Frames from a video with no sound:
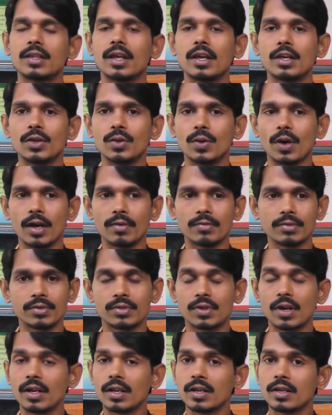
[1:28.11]
Then you have
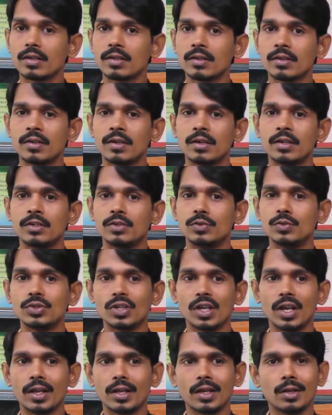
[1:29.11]
Australian, New
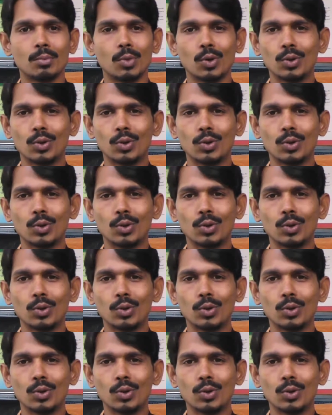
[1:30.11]
Zealandian,